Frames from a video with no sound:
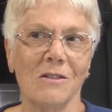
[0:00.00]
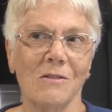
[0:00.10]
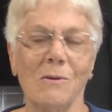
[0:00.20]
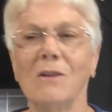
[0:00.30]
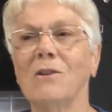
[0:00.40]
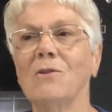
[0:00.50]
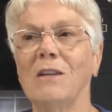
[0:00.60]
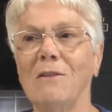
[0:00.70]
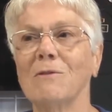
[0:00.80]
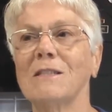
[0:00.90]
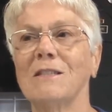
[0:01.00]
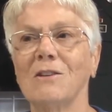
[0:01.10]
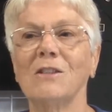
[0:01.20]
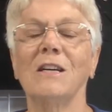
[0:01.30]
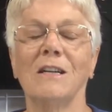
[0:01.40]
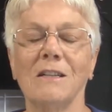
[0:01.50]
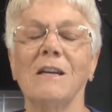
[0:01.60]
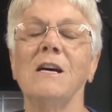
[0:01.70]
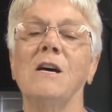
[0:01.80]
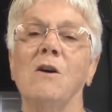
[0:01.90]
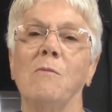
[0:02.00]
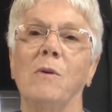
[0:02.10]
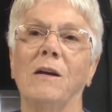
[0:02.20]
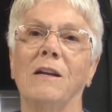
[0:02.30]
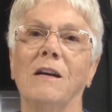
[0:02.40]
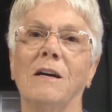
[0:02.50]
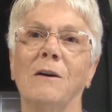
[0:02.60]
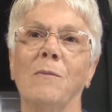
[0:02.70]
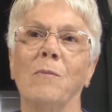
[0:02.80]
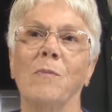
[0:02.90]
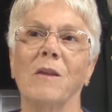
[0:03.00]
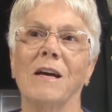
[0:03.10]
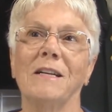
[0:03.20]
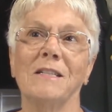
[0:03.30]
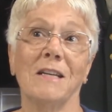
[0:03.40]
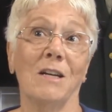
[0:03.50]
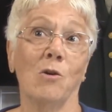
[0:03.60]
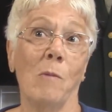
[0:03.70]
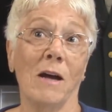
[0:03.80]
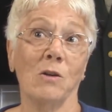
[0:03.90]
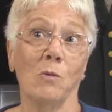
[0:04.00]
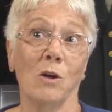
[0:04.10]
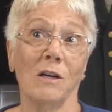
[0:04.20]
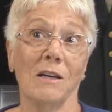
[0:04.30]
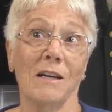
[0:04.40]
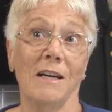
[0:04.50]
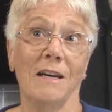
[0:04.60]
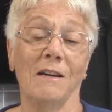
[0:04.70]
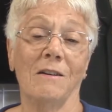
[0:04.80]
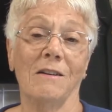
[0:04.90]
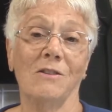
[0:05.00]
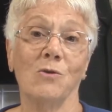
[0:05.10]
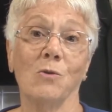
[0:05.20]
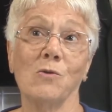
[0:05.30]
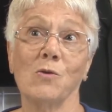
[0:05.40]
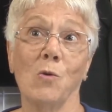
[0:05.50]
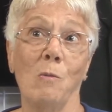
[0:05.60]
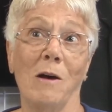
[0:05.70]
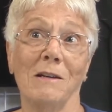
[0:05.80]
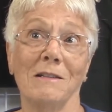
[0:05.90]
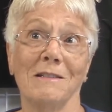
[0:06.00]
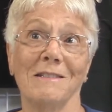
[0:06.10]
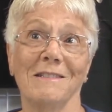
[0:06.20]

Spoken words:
no, Dave was still young, but I decided to go back to work and drove school bus.